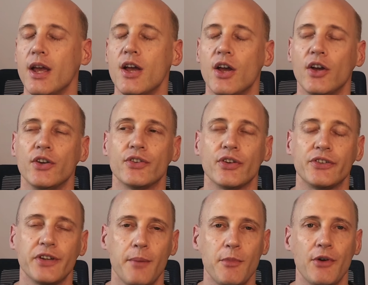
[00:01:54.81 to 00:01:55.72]
So
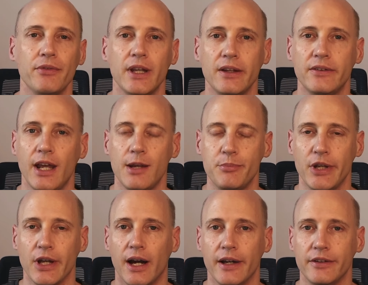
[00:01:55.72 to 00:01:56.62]
some of these
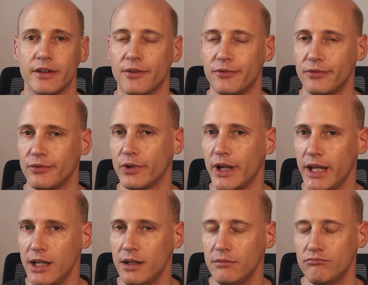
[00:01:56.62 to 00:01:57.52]
APIs are
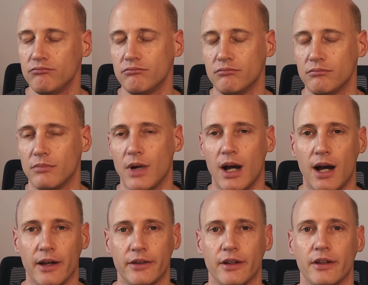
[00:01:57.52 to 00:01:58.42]
free.
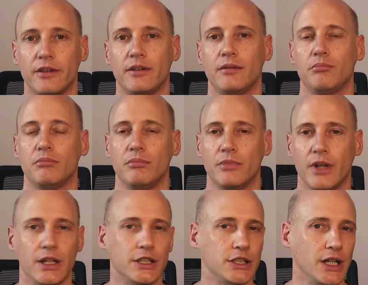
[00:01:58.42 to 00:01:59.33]
Others,
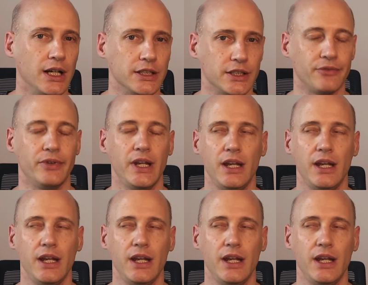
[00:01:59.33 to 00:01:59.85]
they charge a fee.